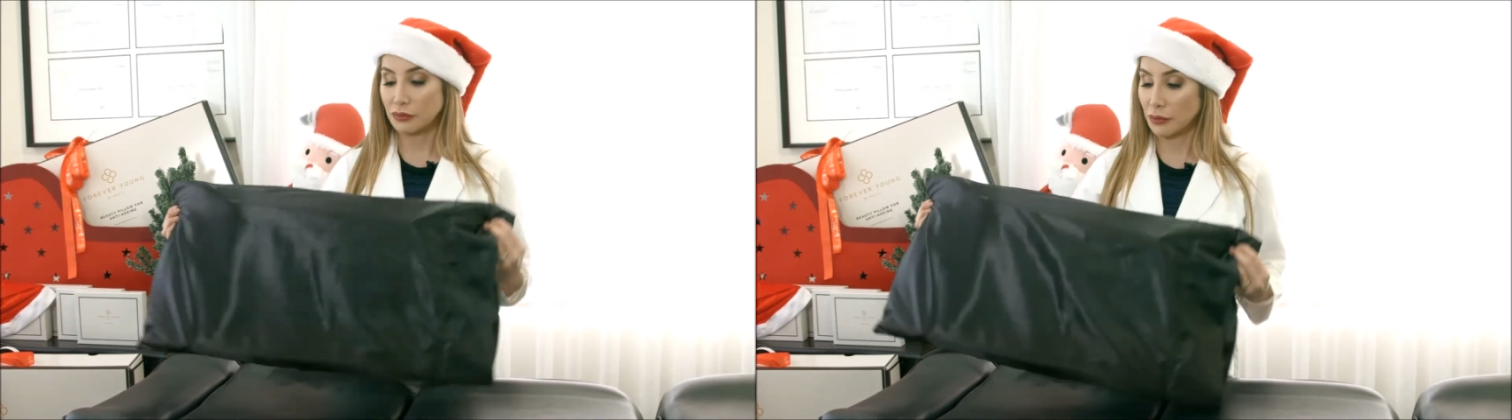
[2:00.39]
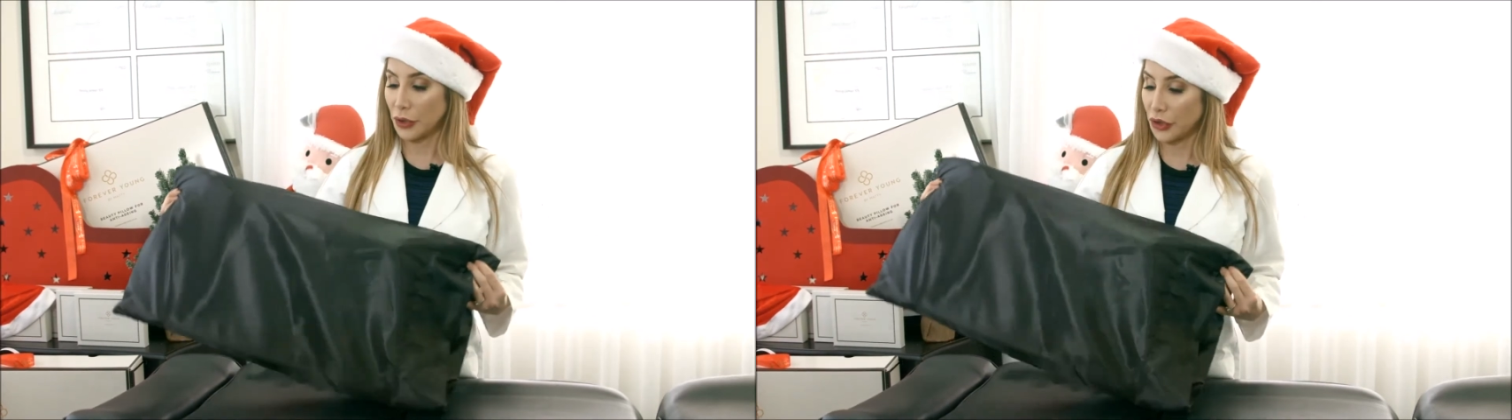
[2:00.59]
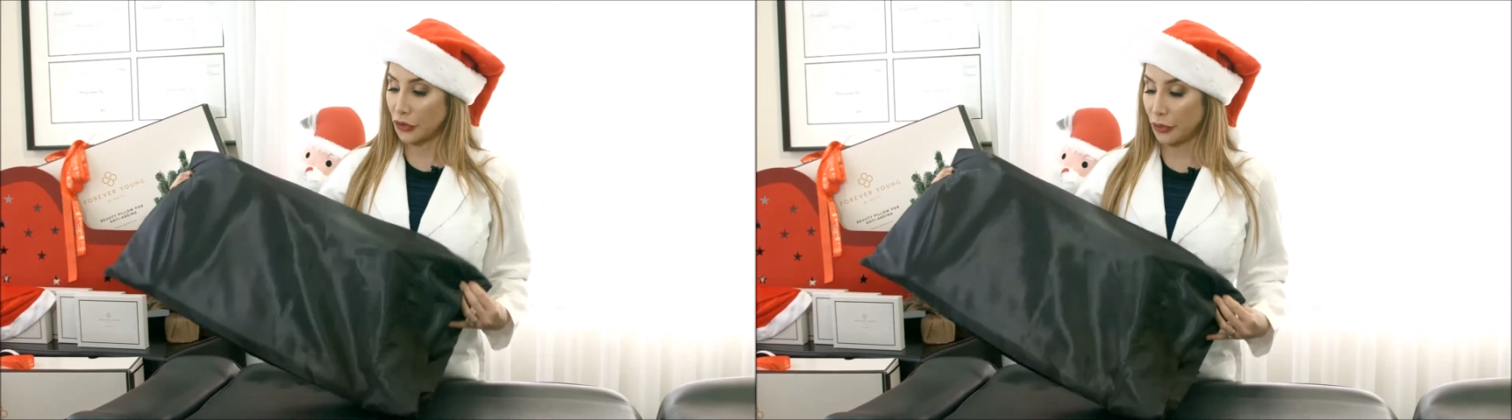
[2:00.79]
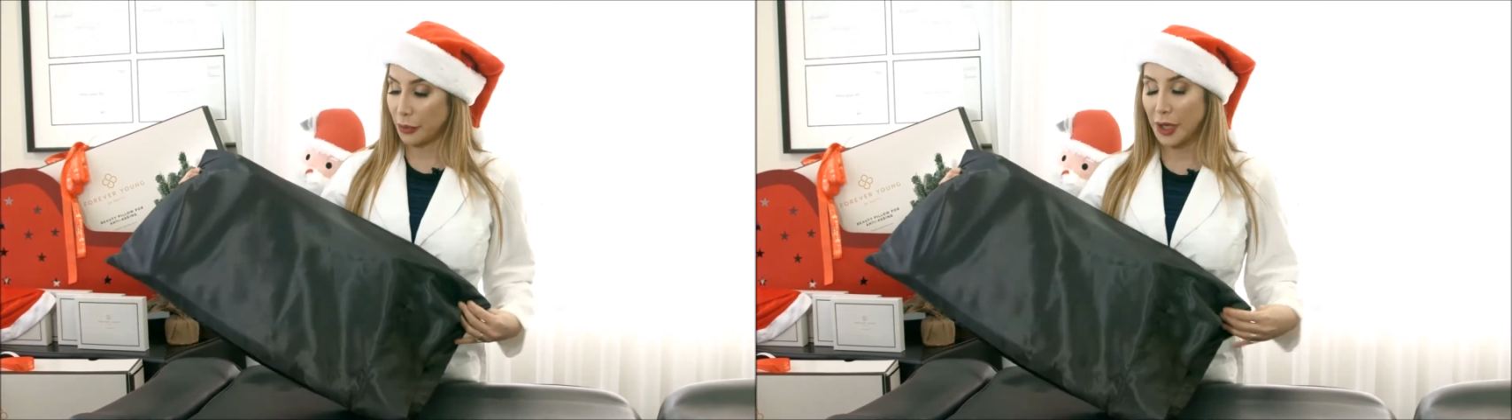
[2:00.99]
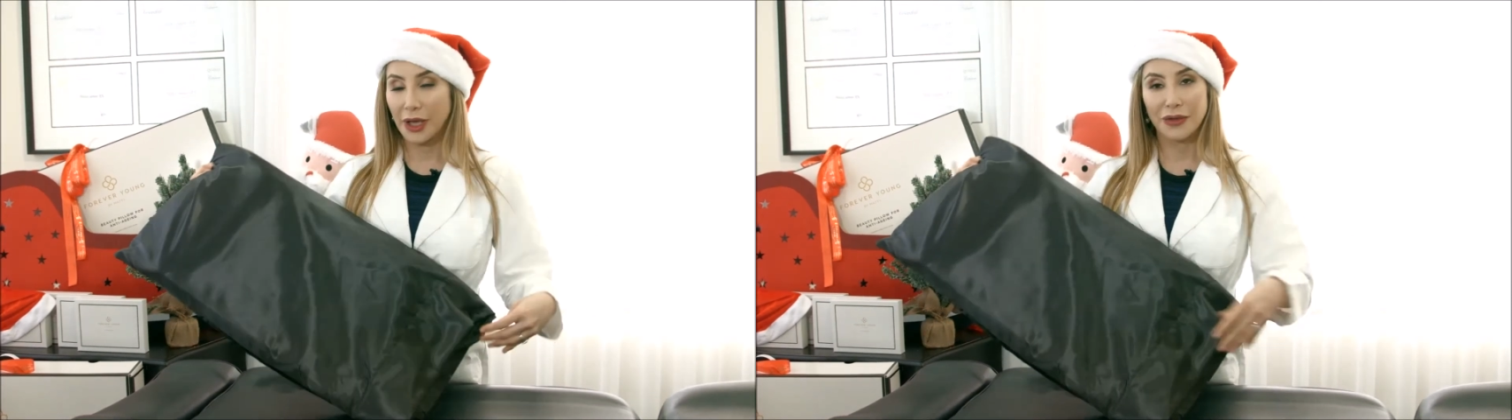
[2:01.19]
which to
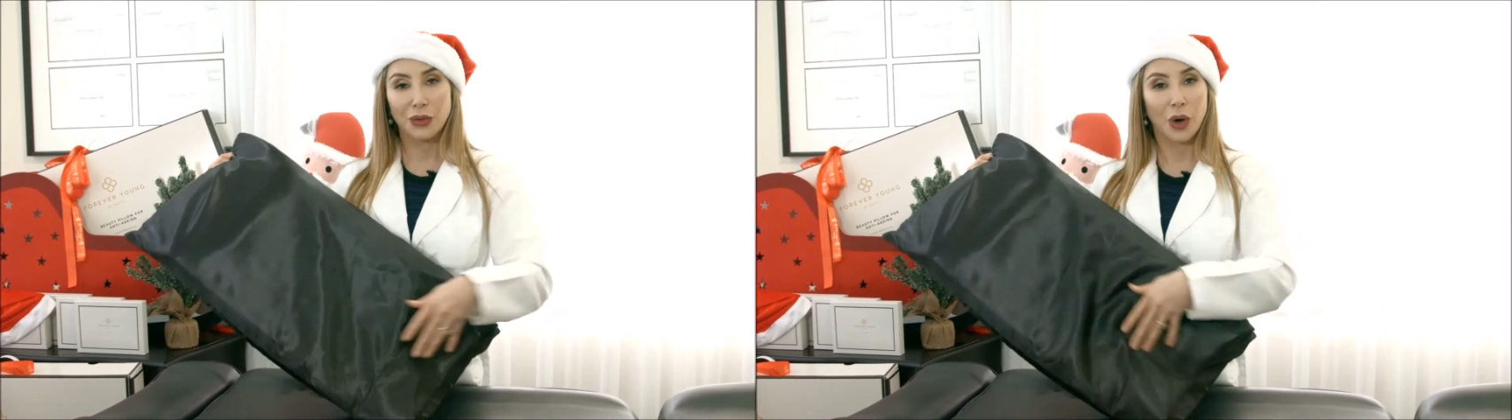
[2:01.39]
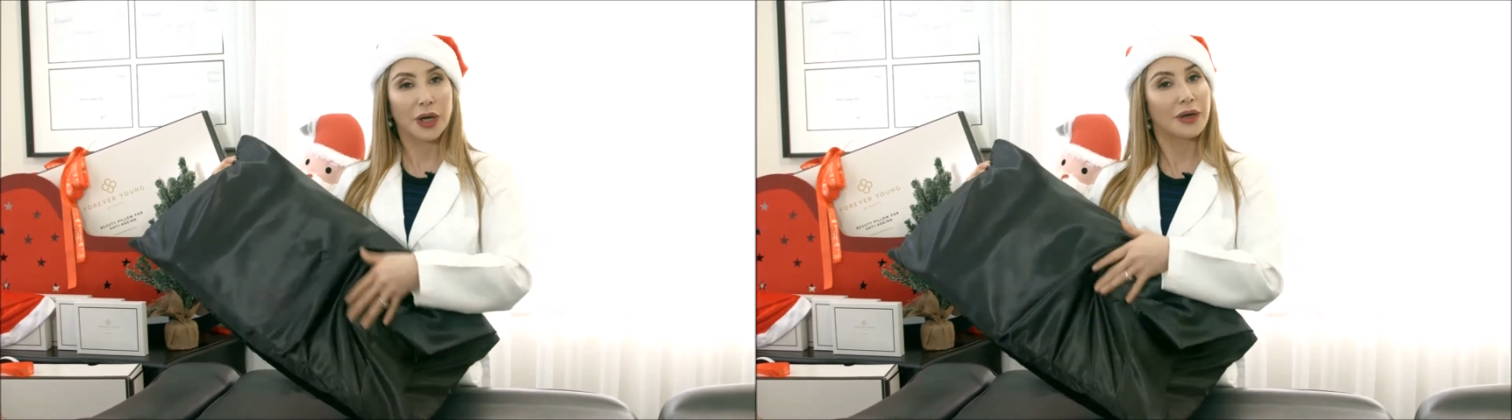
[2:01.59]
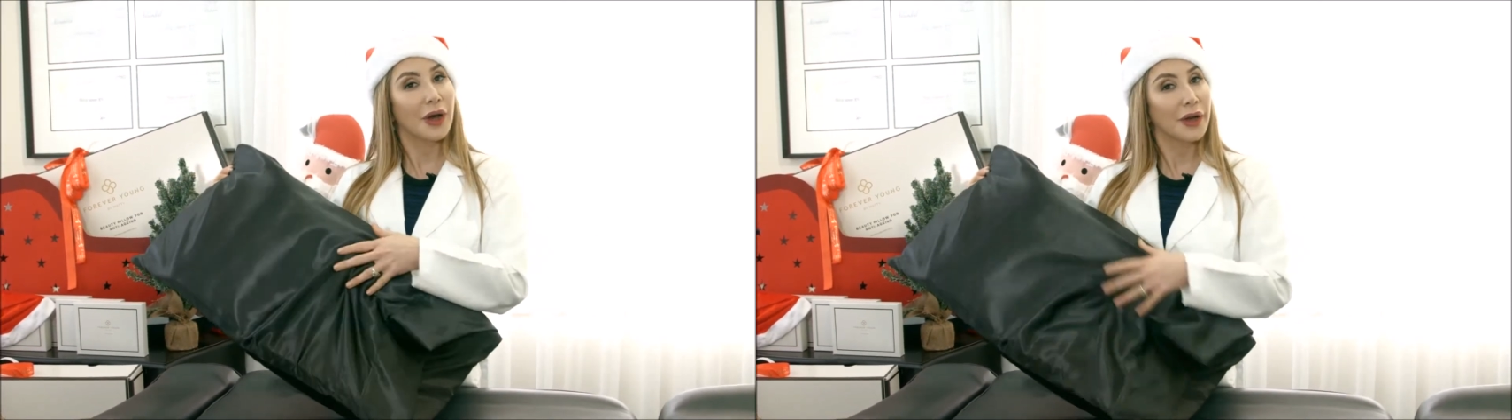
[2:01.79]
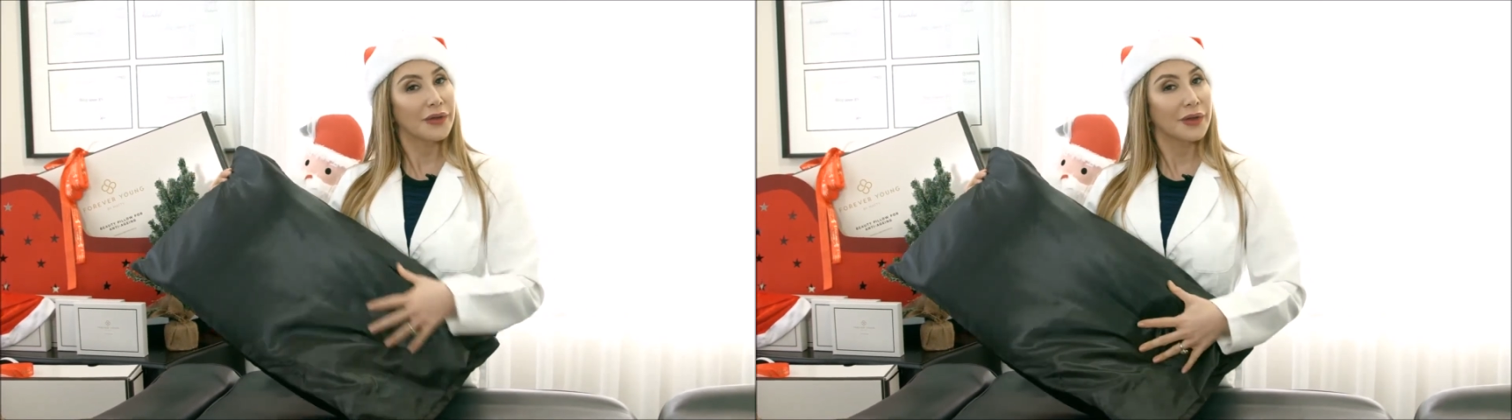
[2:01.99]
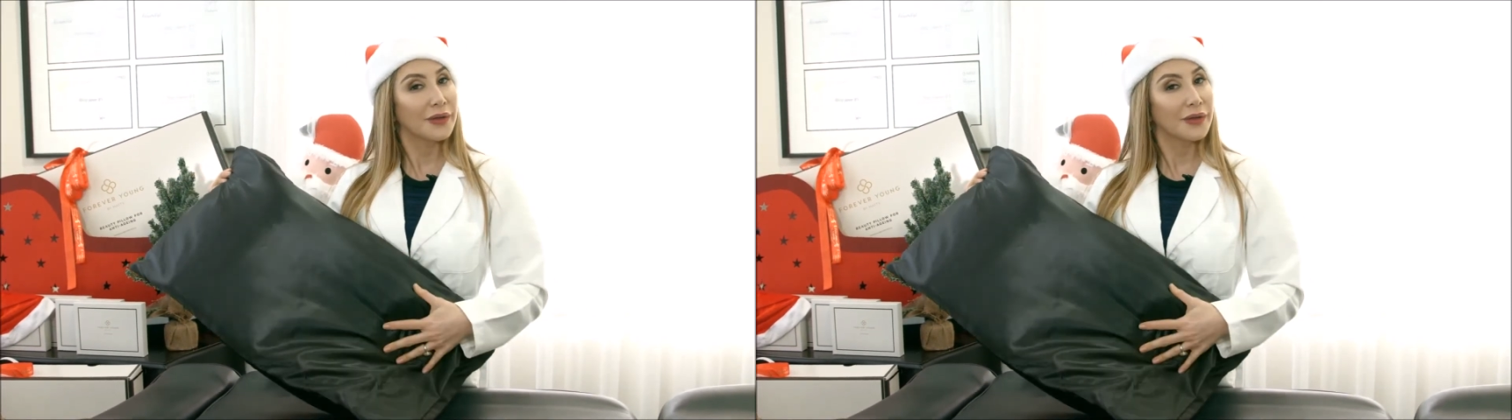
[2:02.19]
me is quite nice and